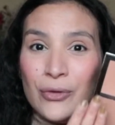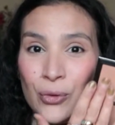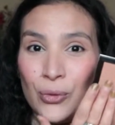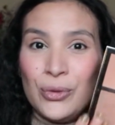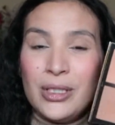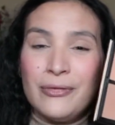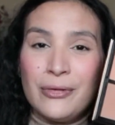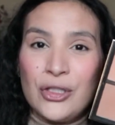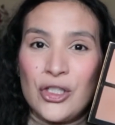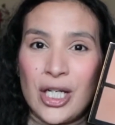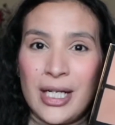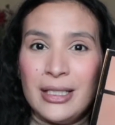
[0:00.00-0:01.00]
two
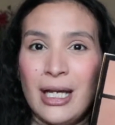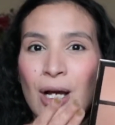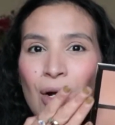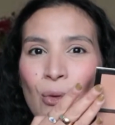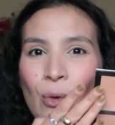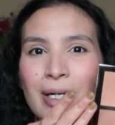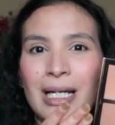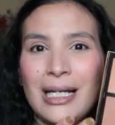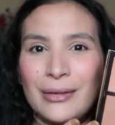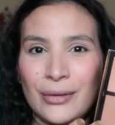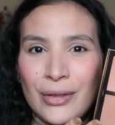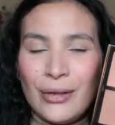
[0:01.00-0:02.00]
different shades, one
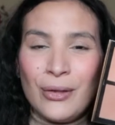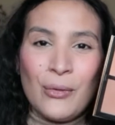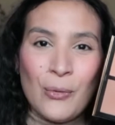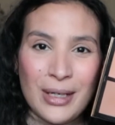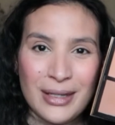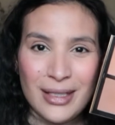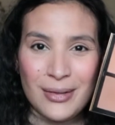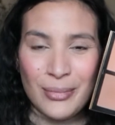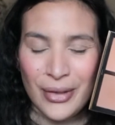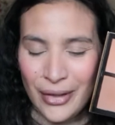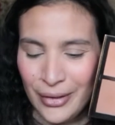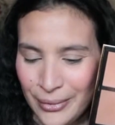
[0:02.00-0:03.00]
lighter, one
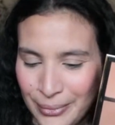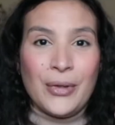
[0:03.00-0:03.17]
deeper.